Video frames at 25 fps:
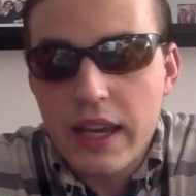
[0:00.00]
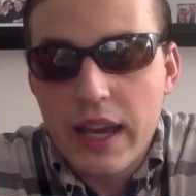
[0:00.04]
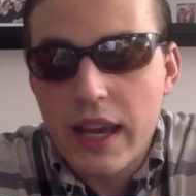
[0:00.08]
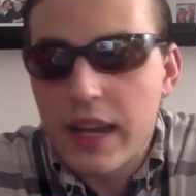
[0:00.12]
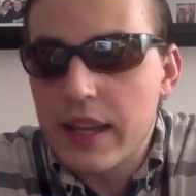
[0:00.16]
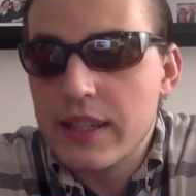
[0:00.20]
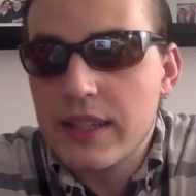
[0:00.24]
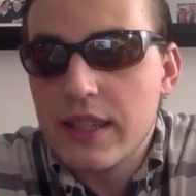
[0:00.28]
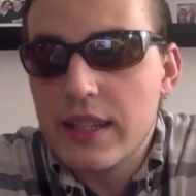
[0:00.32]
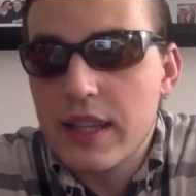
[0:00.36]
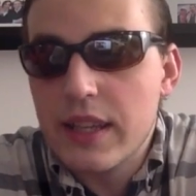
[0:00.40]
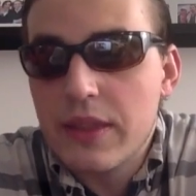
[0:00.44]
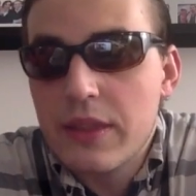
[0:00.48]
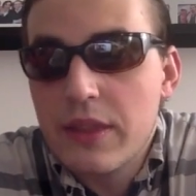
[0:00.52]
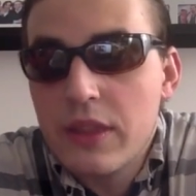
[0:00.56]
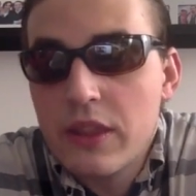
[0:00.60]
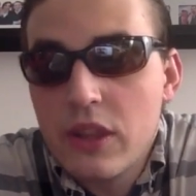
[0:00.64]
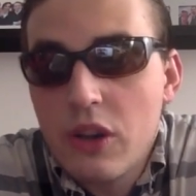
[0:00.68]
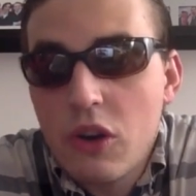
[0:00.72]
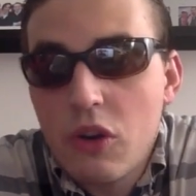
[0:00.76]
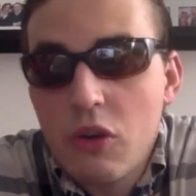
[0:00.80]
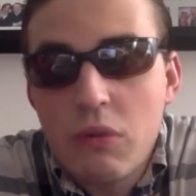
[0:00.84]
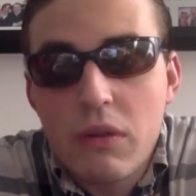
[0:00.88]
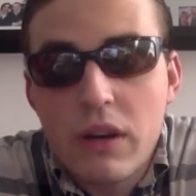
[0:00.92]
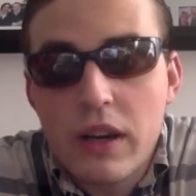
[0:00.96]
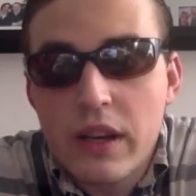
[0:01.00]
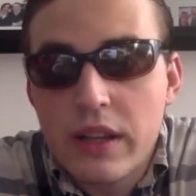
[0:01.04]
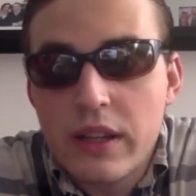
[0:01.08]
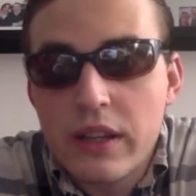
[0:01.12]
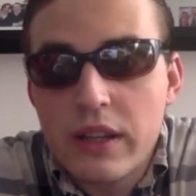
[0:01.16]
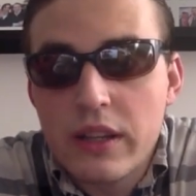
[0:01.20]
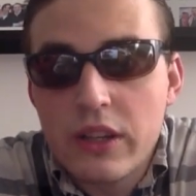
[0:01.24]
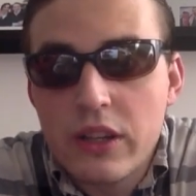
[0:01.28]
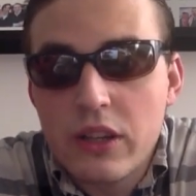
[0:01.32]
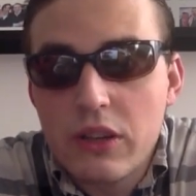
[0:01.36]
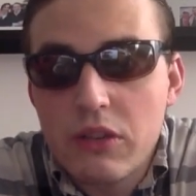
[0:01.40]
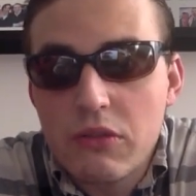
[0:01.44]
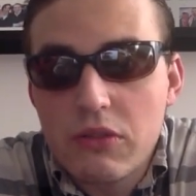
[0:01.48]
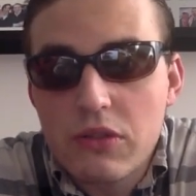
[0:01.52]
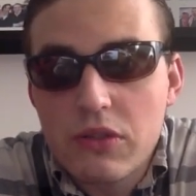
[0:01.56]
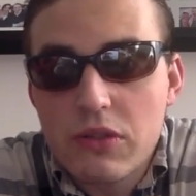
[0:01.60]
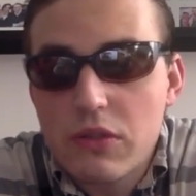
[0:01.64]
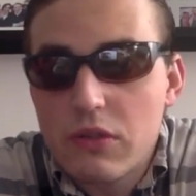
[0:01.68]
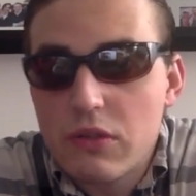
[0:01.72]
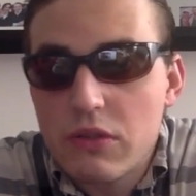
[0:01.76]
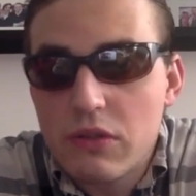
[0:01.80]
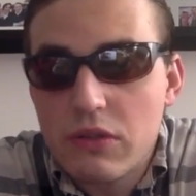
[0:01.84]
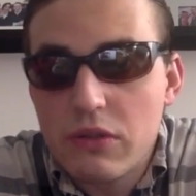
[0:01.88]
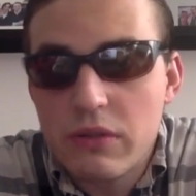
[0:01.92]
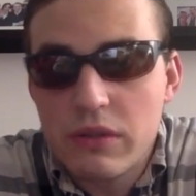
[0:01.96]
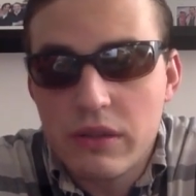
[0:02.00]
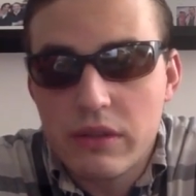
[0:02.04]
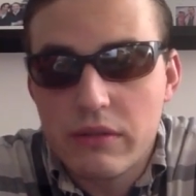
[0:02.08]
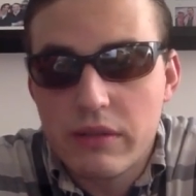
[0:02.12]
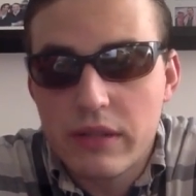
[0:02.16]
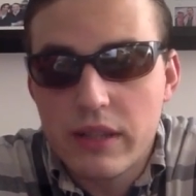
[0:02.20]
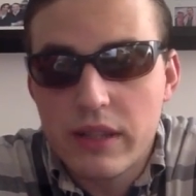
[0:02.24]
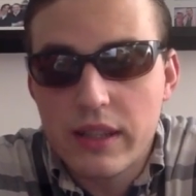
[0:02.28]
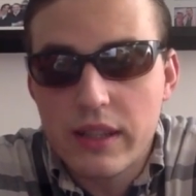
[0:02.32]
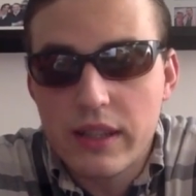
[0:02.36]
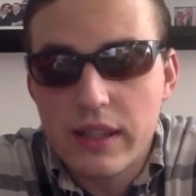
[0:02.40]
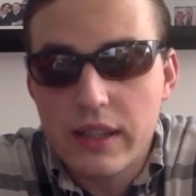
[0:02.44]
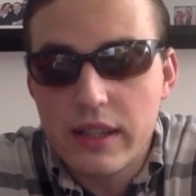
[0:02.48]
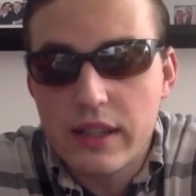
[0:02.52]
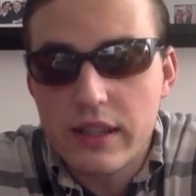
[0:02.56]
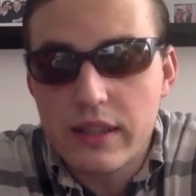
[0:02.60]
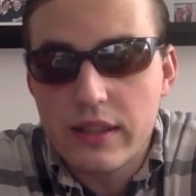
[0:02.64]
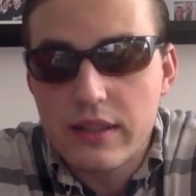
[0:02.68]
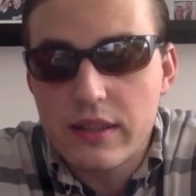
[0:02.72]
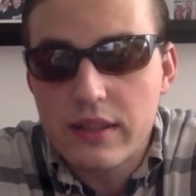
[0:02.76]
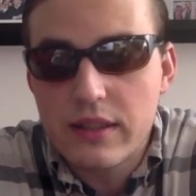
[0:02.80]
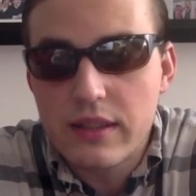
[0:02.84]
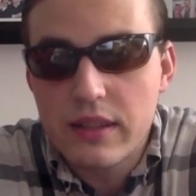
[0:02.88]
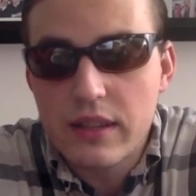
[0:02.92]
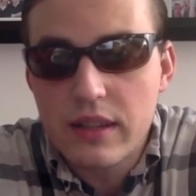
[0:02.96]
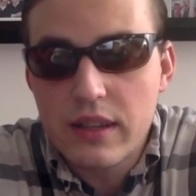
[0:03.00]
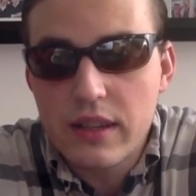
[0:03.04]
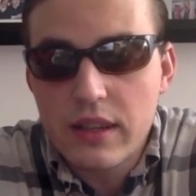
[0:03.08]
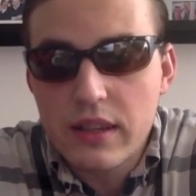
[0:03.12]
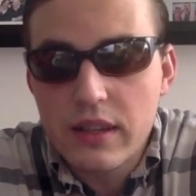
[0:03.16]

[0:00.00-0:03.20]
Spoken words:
And yet no one knows who he really is.